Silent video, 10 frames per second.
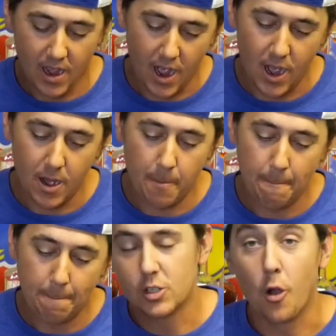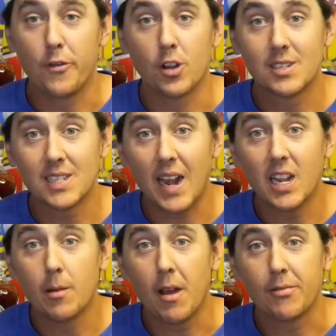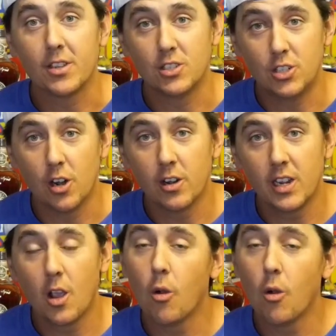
So if you're excited about this journey,